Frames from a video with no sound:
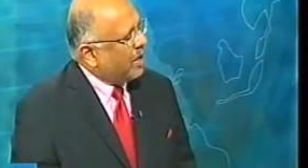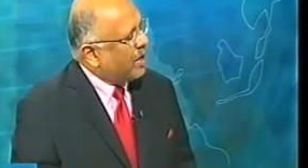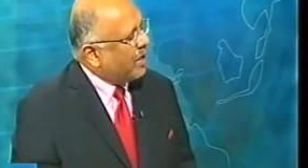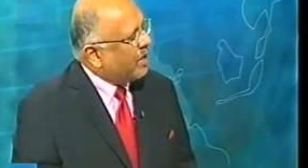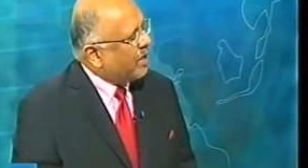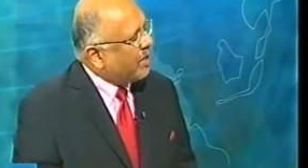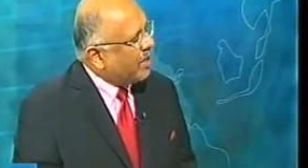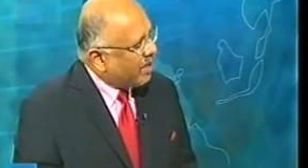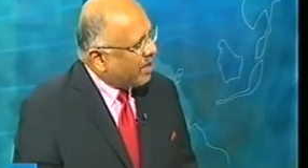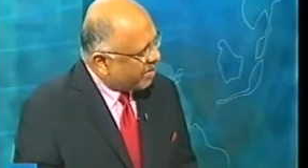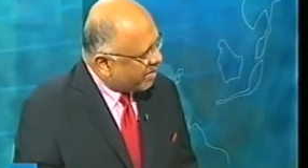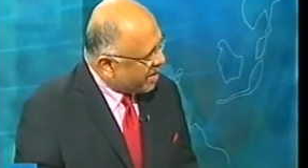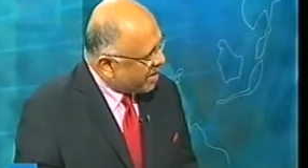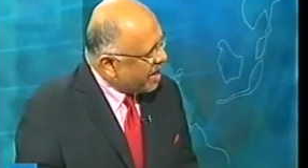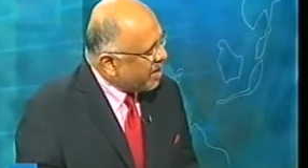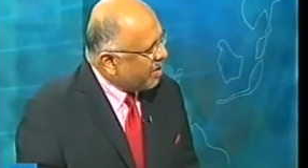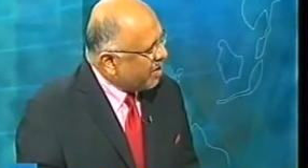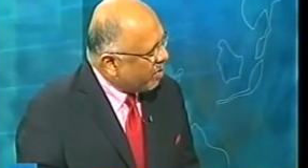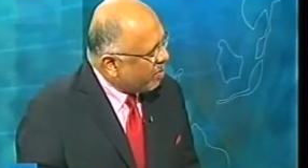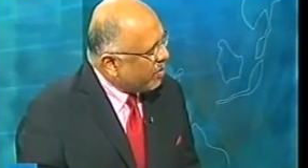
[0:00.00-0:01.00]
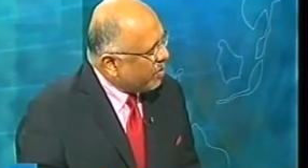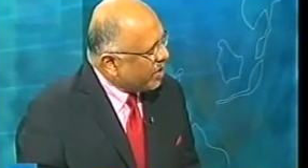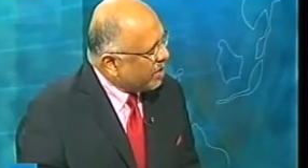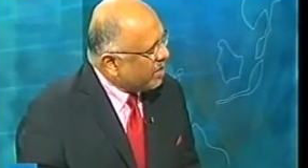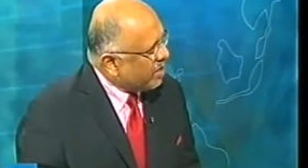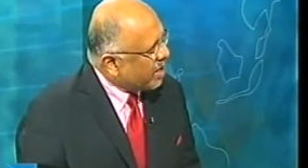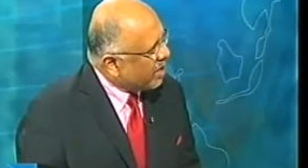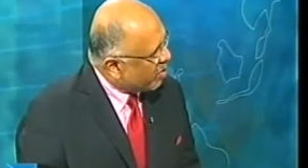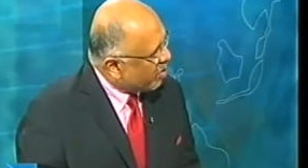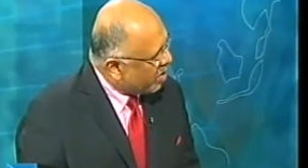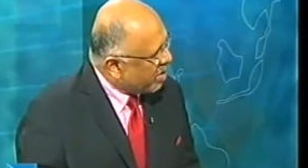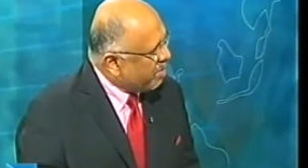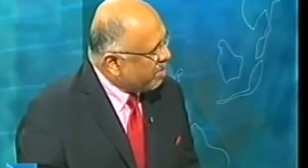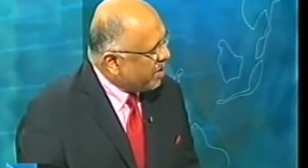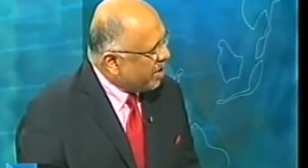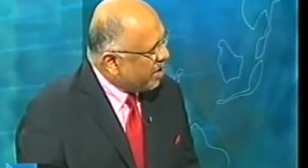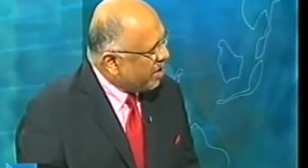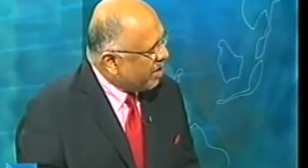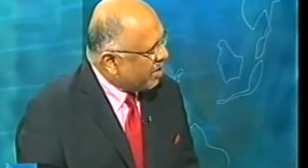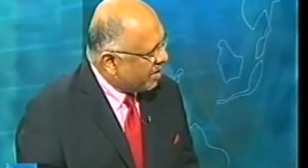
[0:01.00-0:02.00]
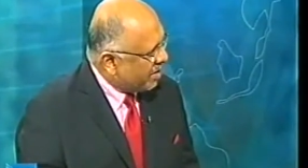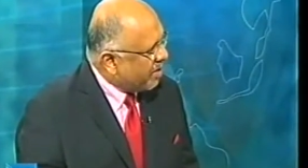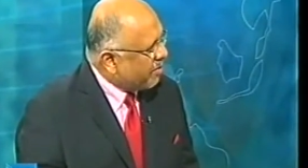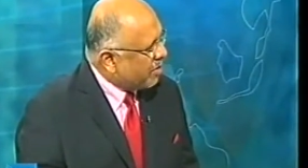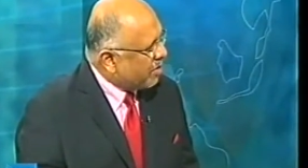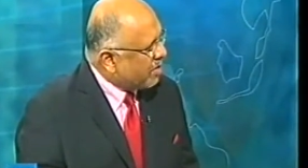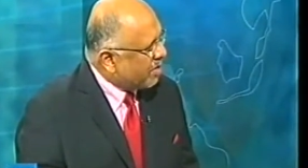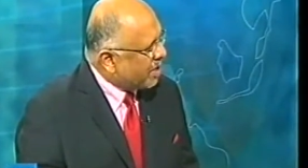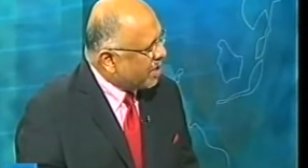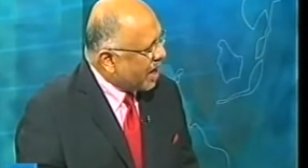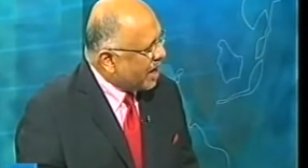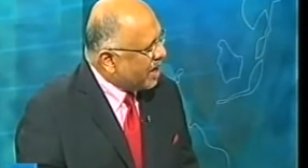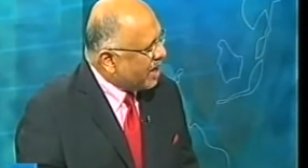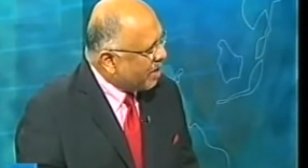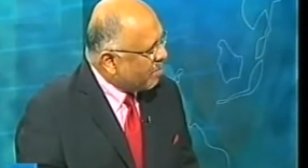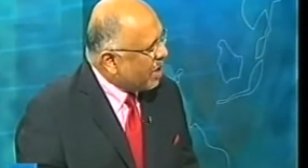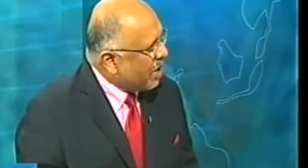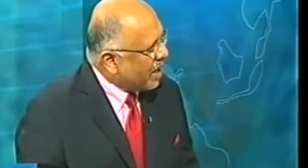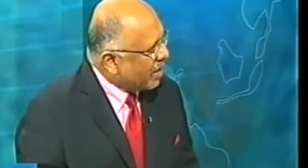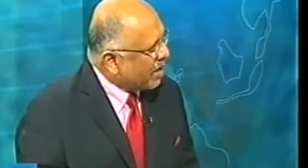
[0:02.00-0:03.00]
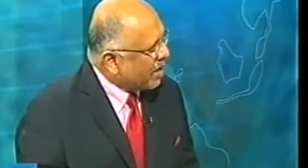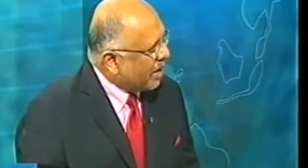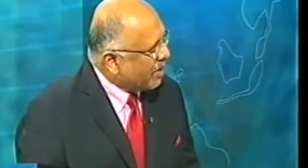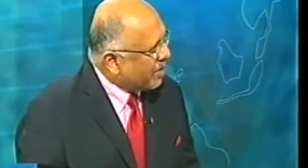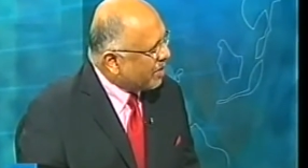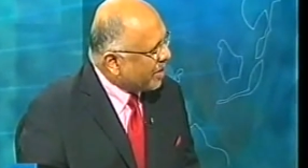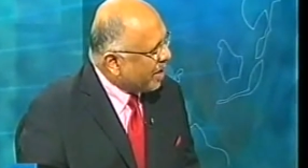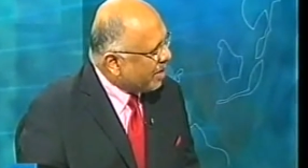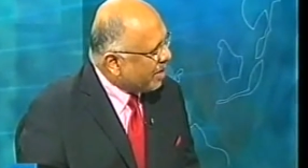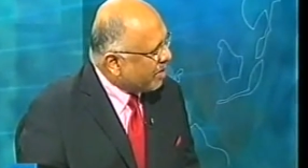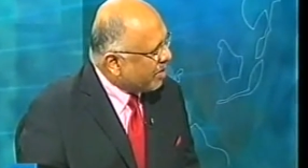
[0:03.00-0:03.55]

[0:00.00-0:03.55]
the extent to which there could be a civil society backlash against